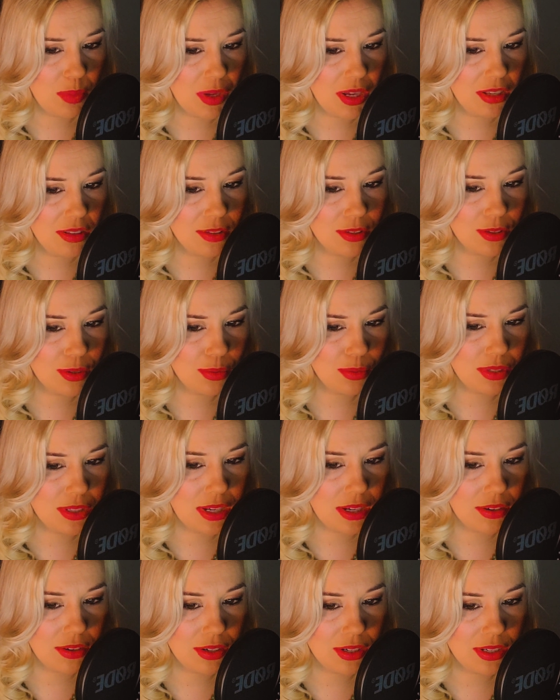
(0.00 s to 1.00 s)
man so
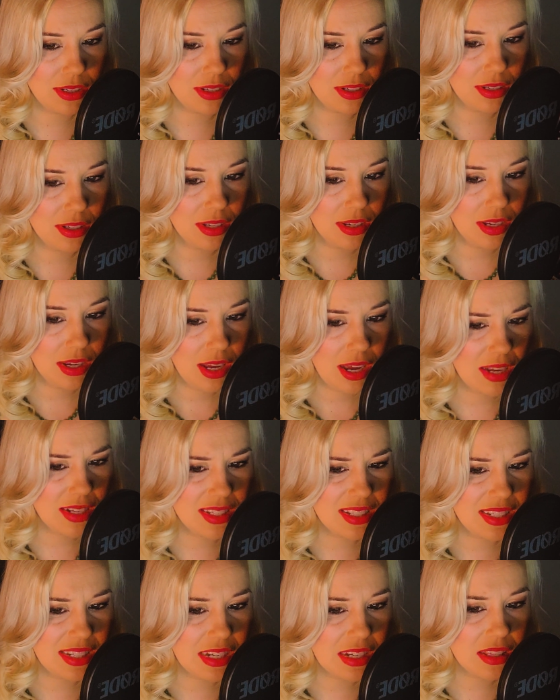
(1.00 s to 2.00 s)
daring
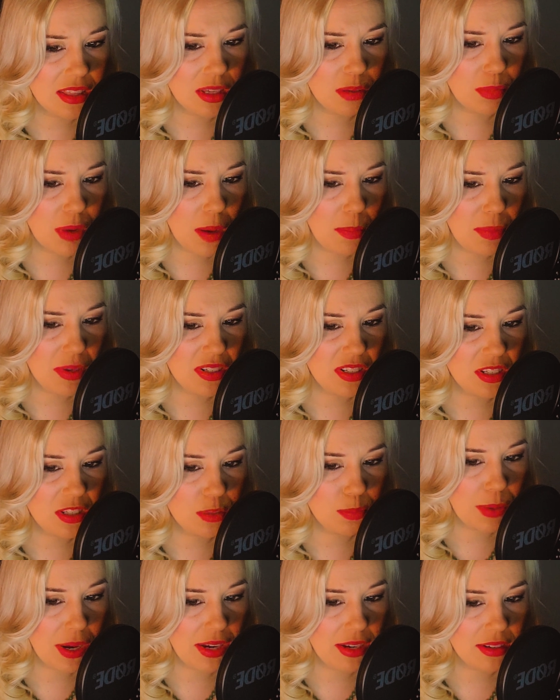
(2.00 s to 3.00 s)
as dig them up in
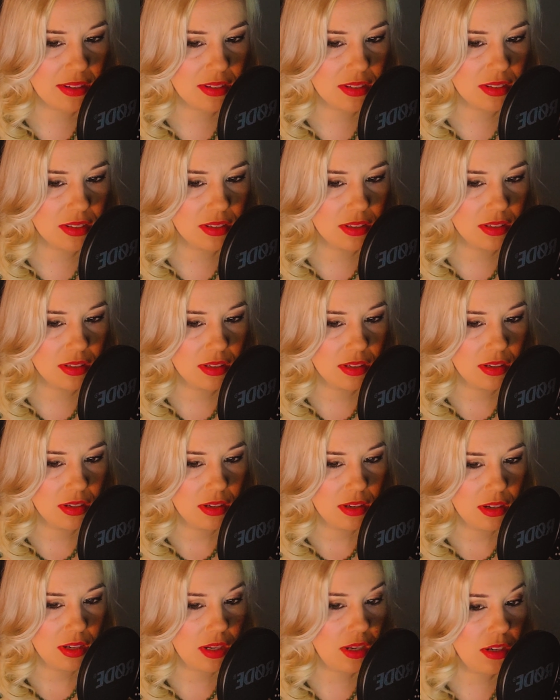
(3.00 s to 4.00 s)
spite?
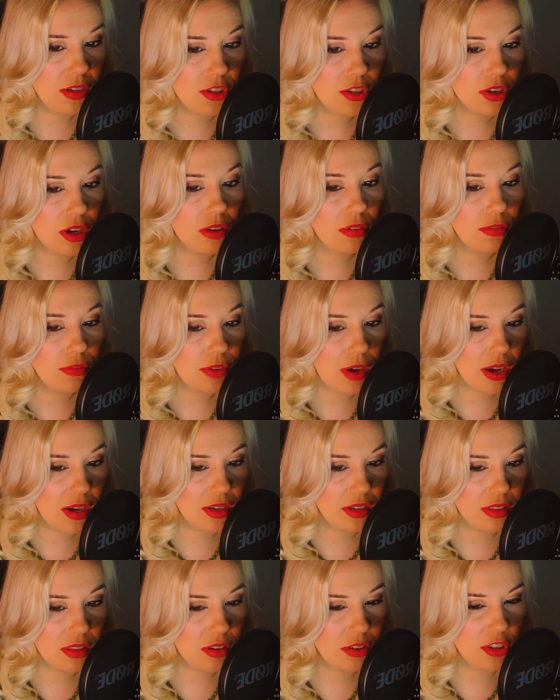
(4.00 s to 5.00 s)
He shall
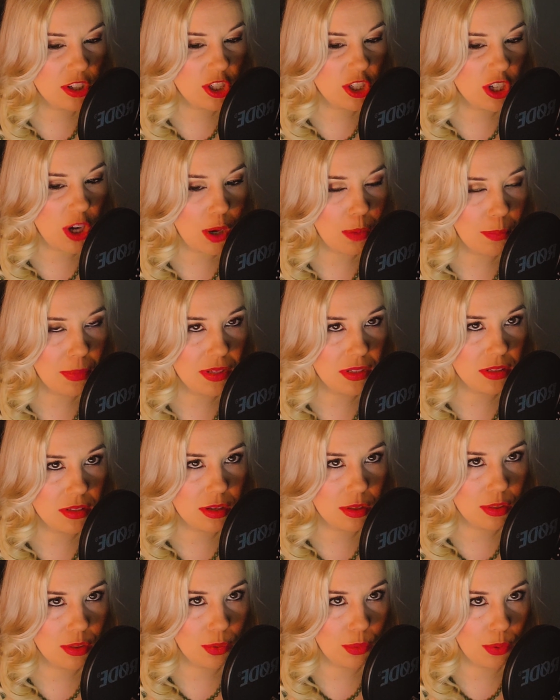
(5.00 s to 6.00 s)
find their
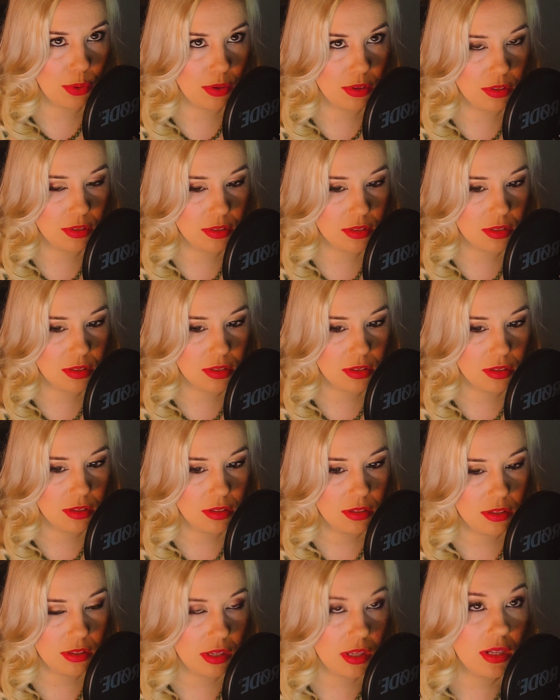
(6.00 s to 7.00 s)
sharpest thorns
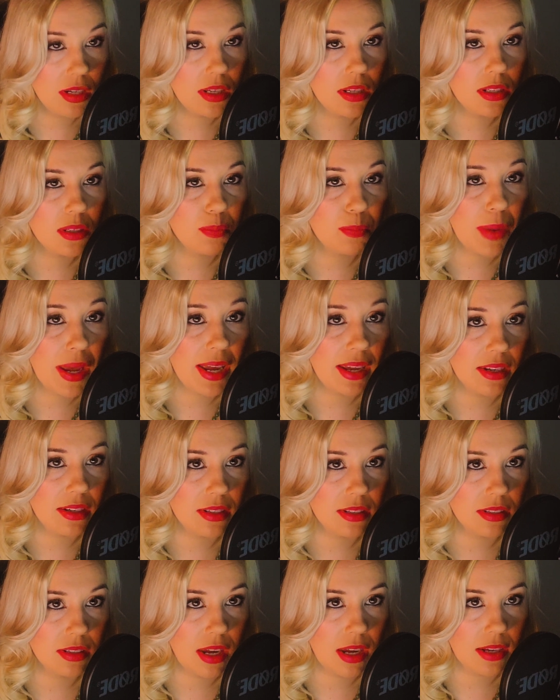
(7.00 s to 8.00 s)
in his
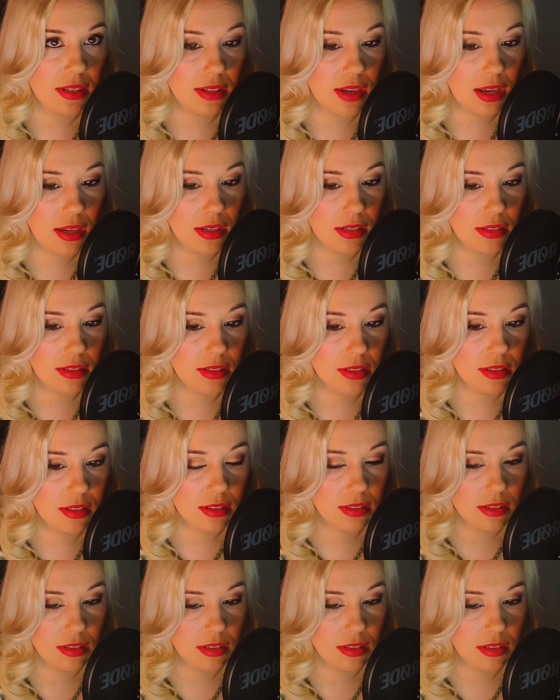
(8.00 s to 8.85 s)
bed at night.